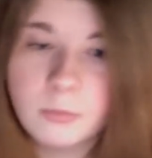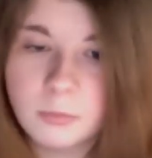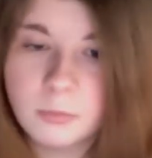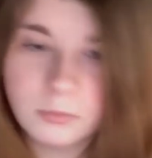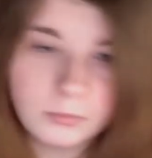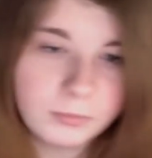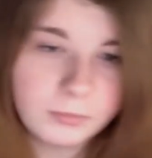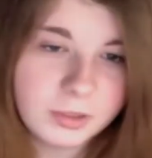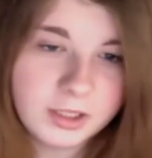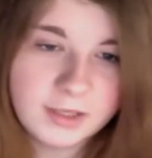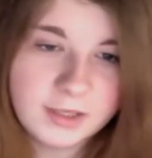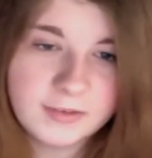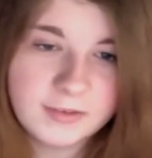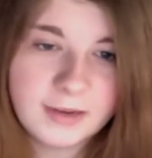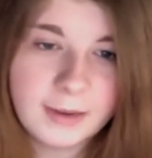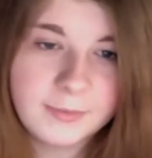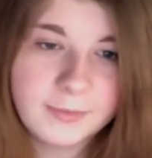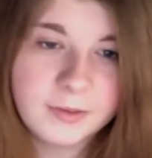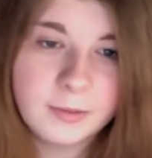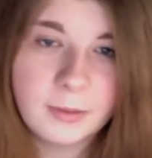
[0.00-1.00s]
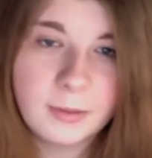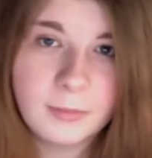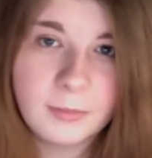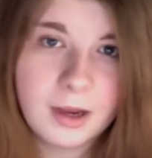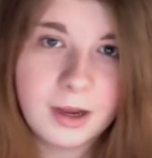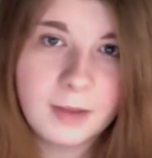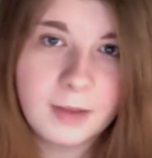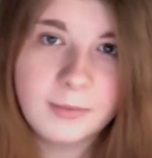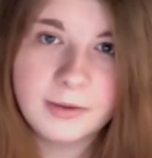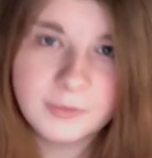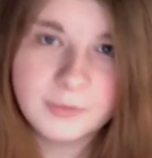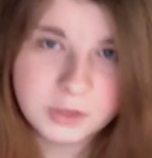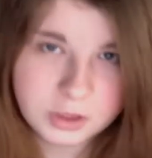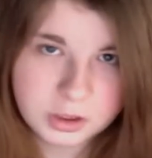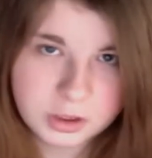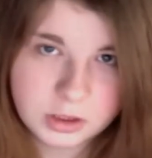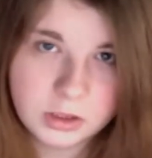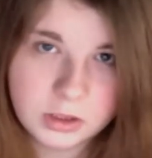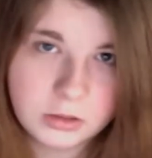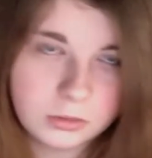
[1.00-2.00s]
billion times, my mom never
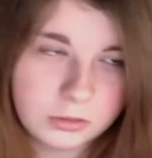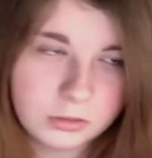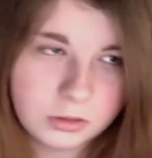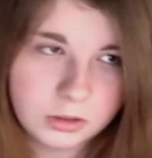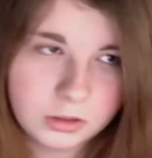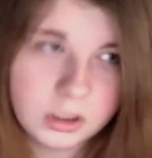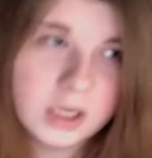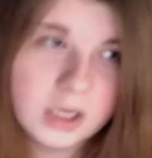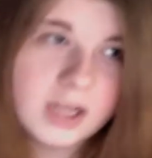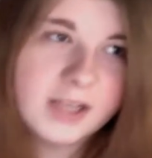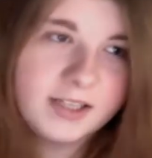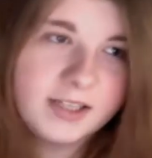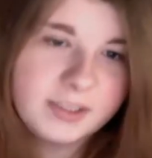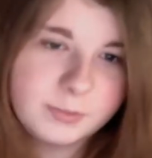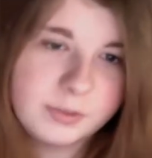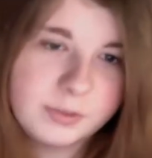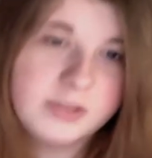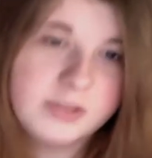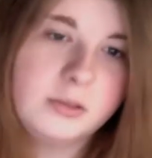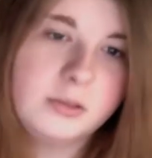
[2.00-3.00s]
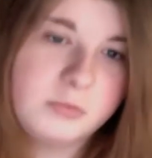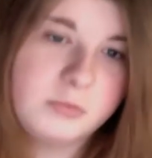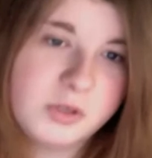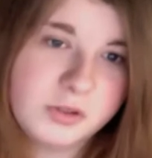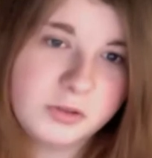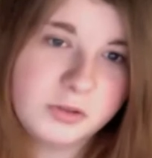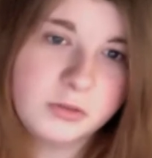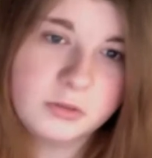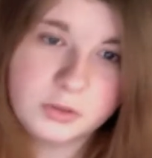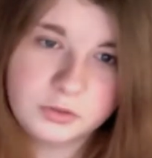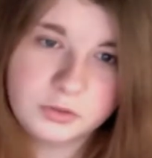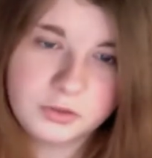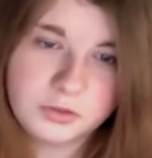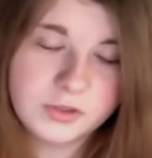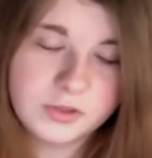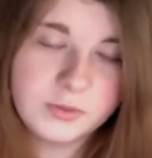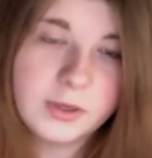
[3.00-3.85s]
showed or expressed her musical interest,